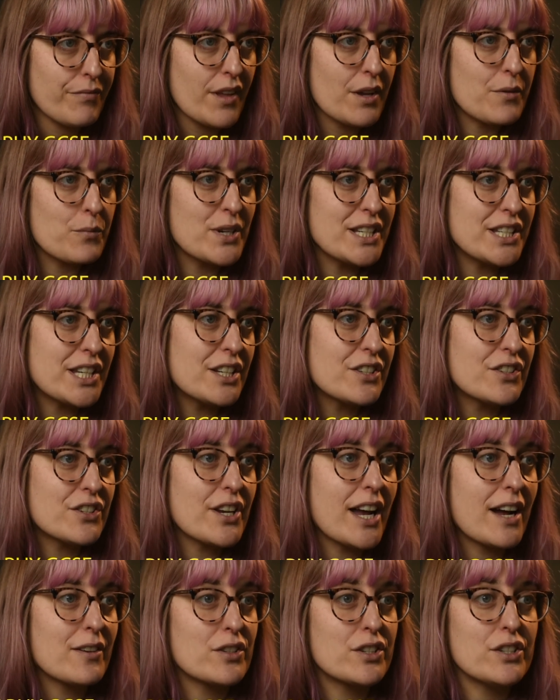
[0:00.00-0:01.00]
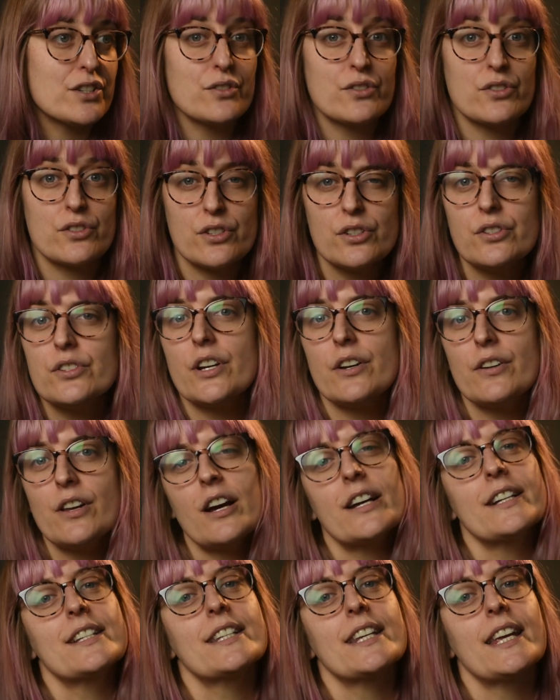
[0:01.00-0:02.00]
We teach you how to use studio
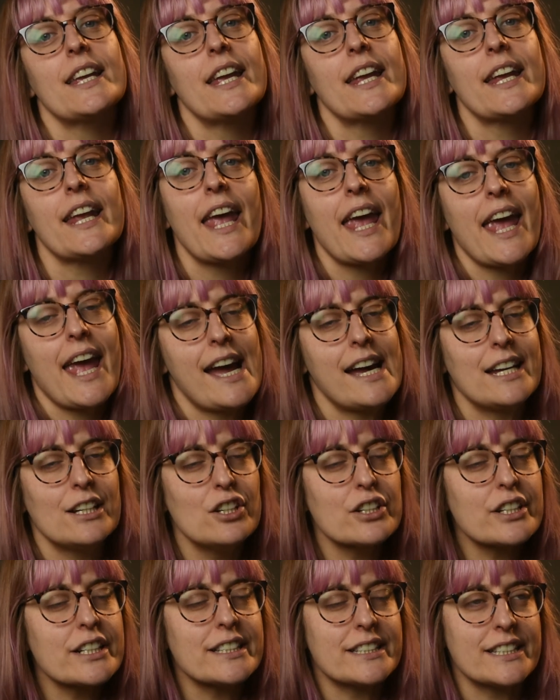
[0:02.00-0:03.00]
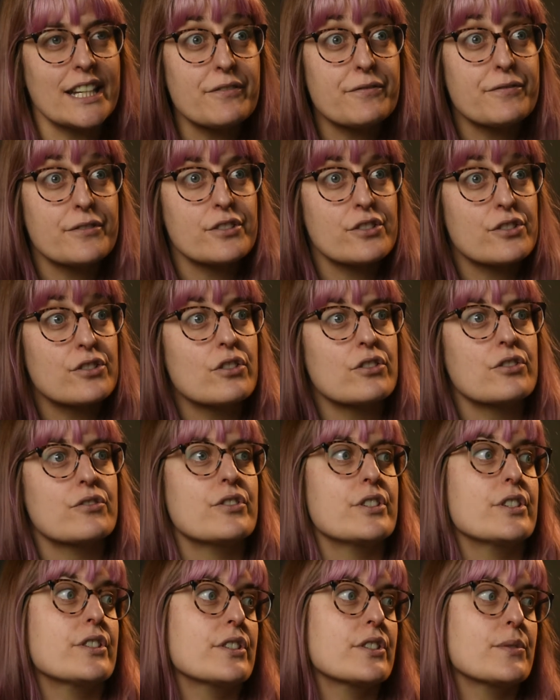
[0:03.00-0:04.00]
lighting and look at different
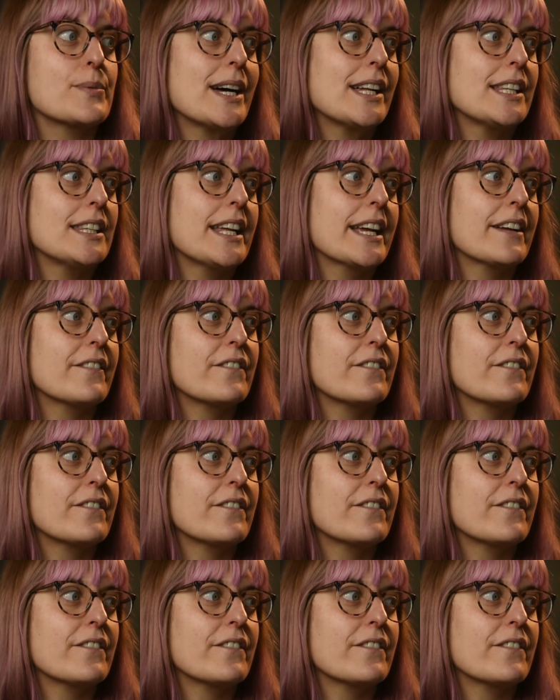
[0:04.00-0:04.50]
genres as well, like